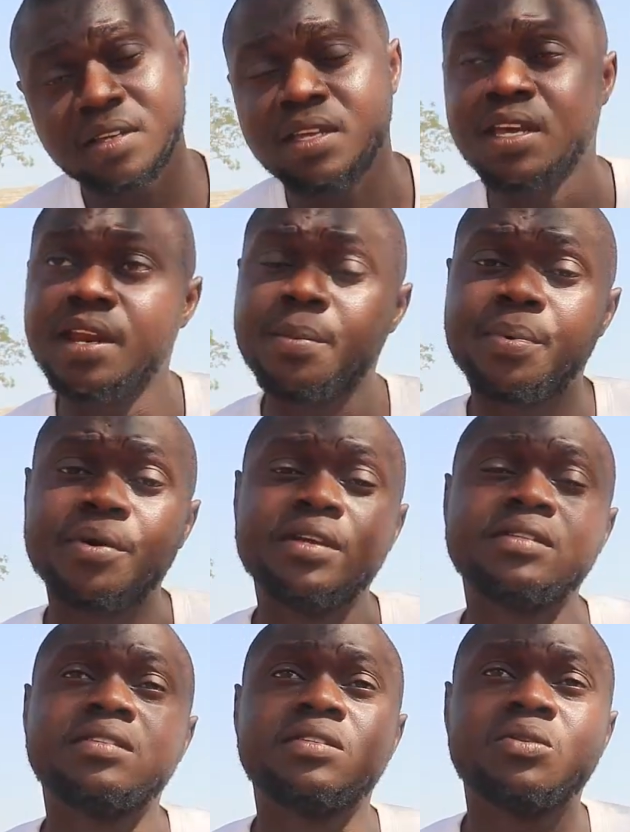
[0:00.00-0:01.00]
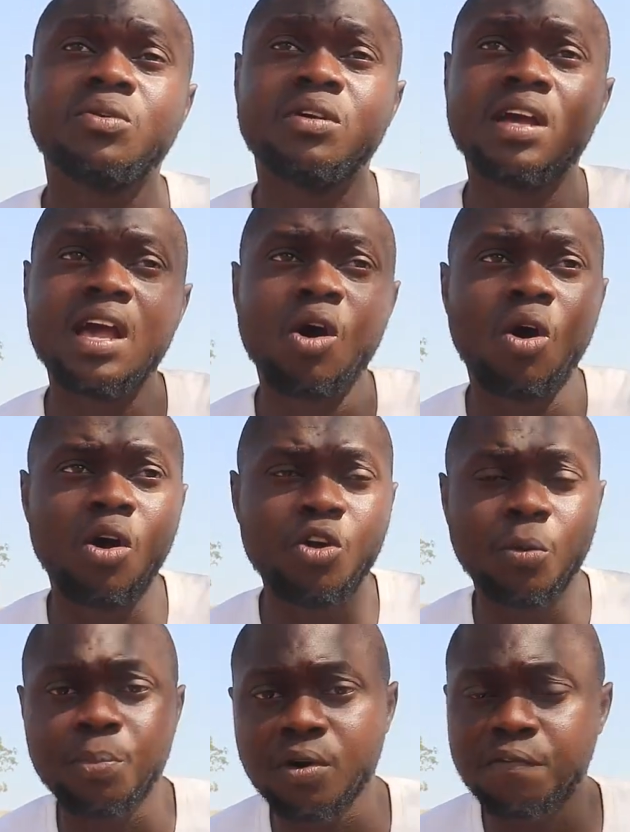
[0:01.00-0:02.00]
You get the point? All
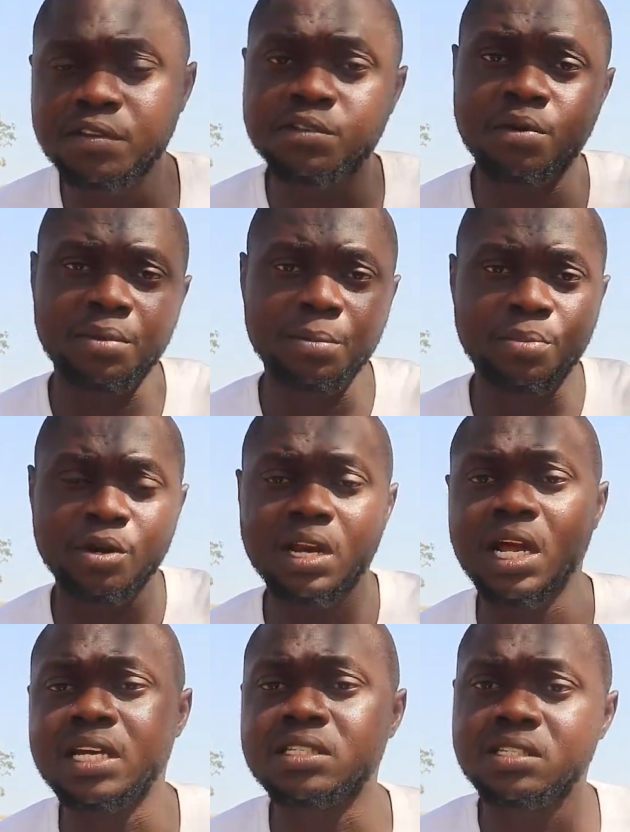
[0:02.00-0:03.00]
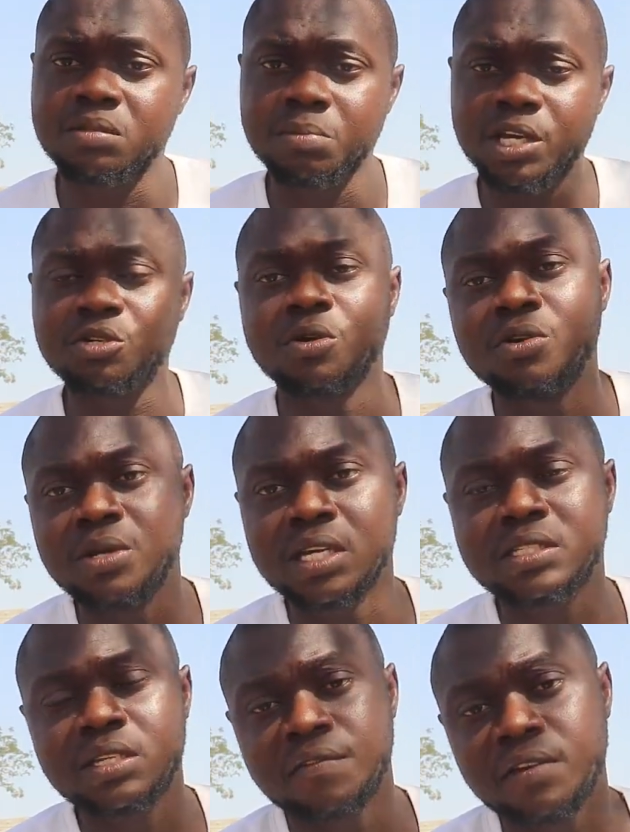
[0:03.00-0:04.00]
your profits from the broilers, make sure you are
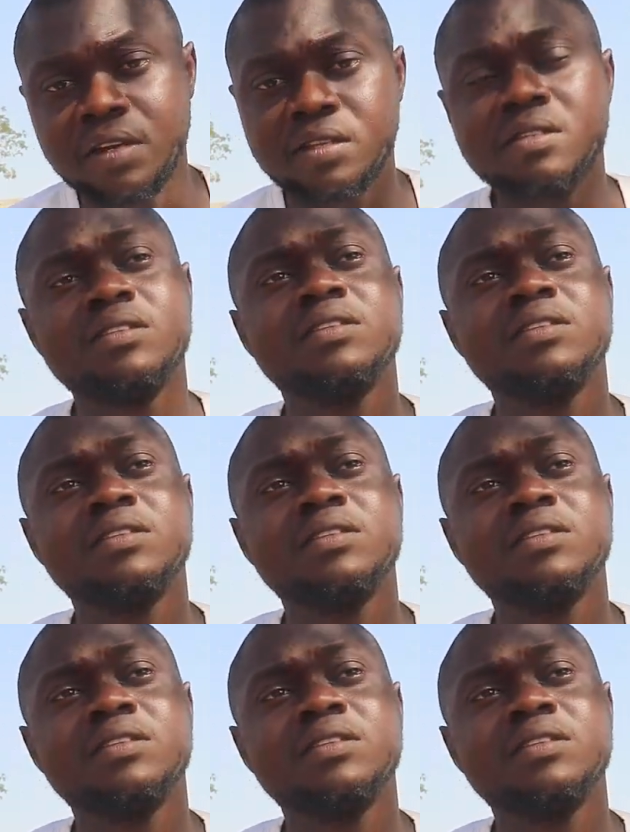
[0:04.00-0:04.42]
saving it.